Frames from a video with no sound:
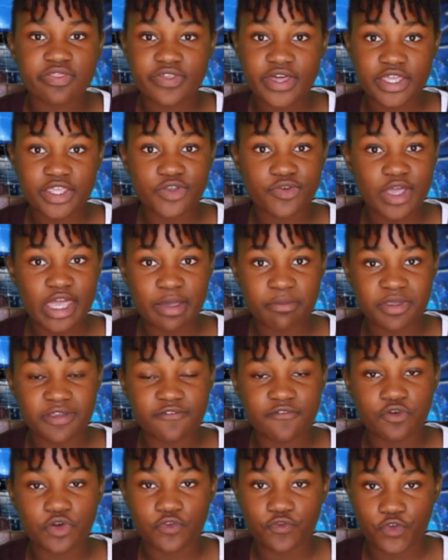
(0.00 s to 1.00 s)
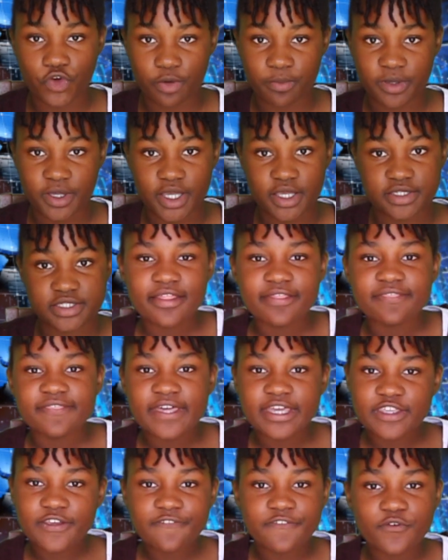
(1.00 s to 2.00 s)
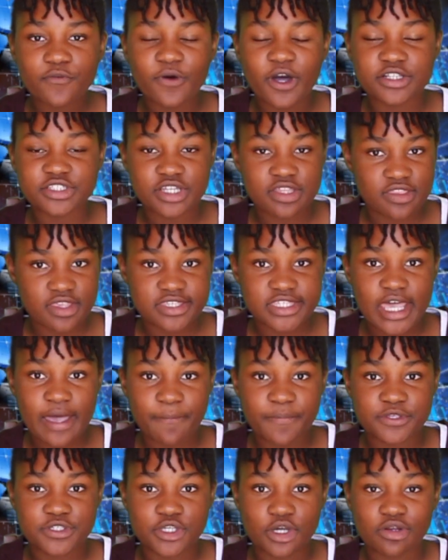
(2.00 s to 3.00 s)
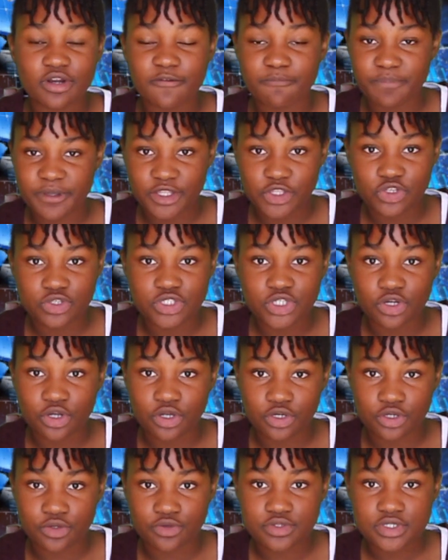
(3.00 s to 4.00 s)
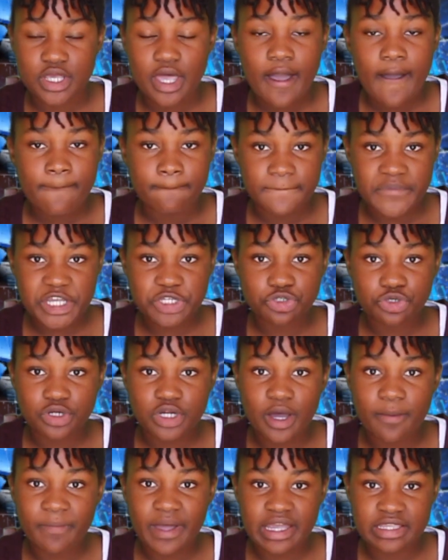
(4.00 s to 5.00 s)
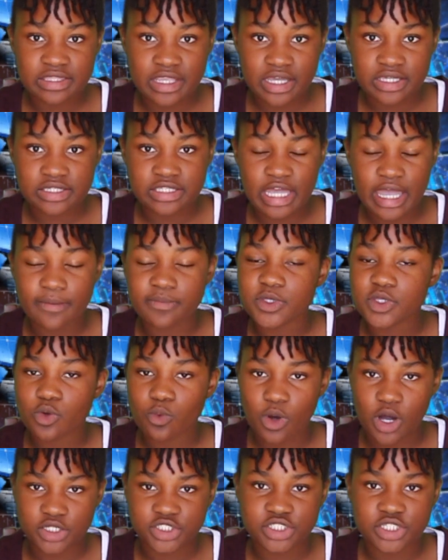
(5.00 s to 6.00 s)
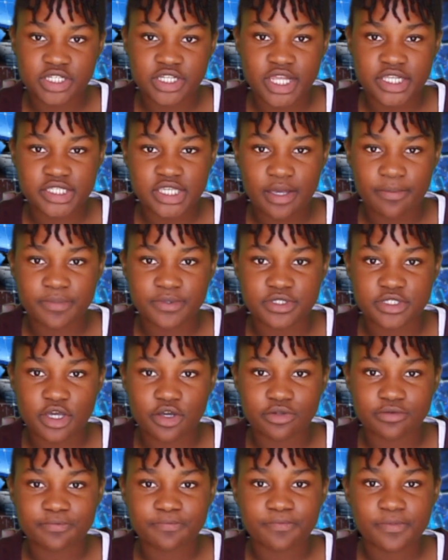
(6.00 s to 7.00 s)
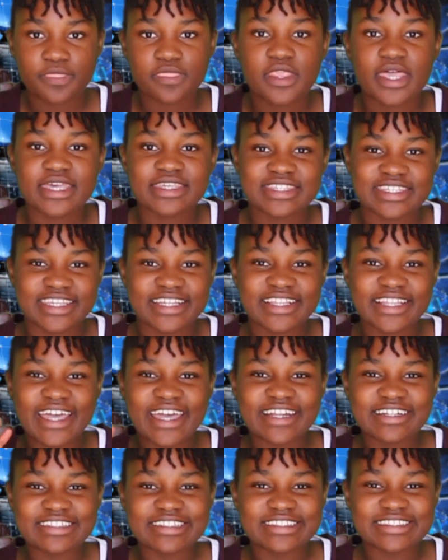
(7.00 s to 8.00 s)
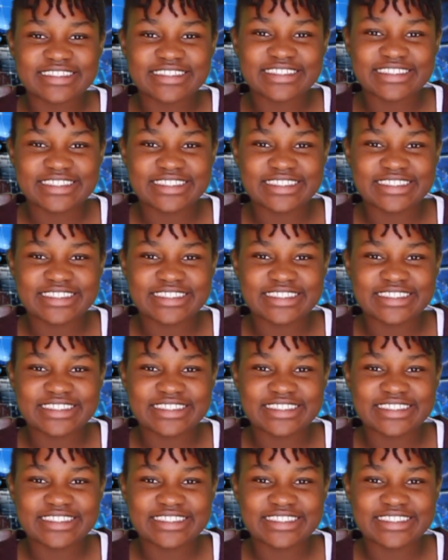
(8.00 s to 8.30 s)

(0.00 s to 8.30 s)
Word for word: Thank you, Amy, for informing us. Thank you for watching this episode of B20 News. Make sure to come back next time to watch the next episode. See you later.